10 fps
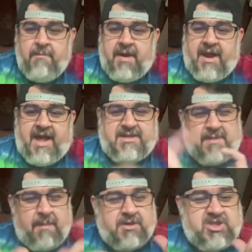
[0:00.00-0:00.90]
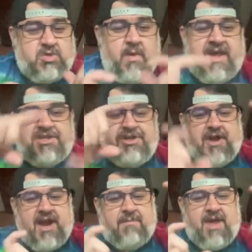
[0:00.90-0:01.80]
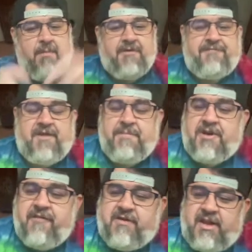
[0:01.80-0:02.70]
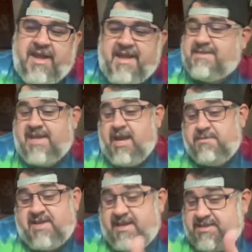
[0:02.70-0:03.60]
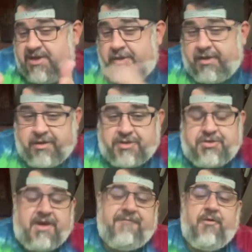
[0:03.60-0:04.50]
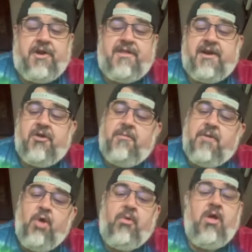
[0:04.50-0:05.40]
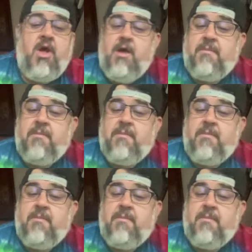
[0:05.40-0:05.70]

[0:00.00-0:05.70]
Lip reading: But to be able to switch, you got to be able to flip it over to landscape. So that's the only little trick for you there on mobile.